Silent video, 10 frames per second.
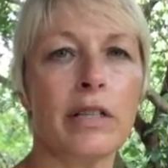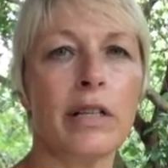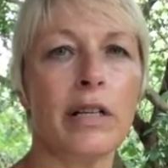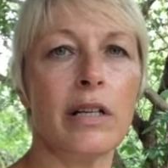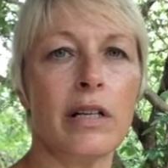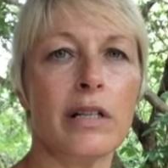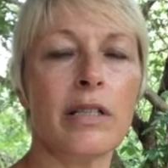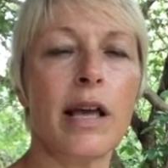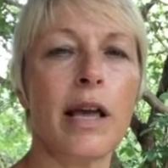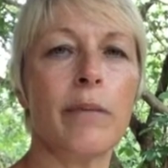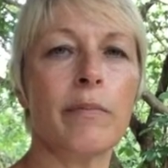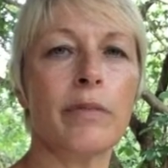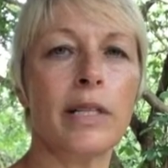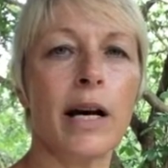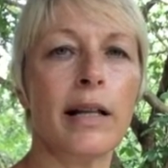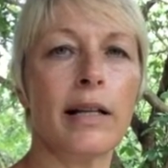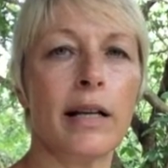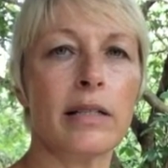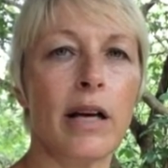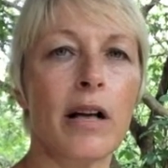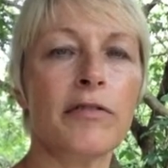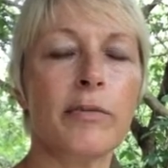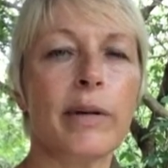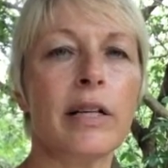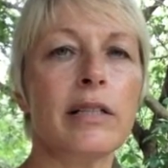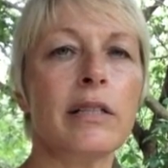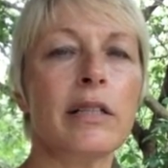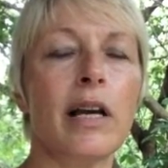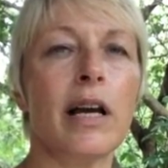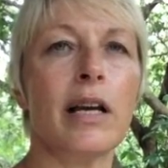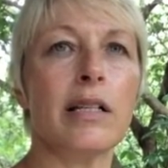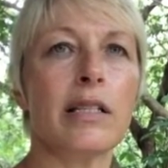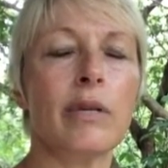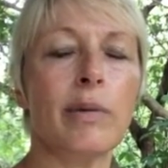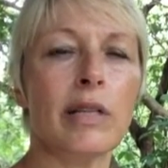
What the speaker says: the same dialect alphabet and some of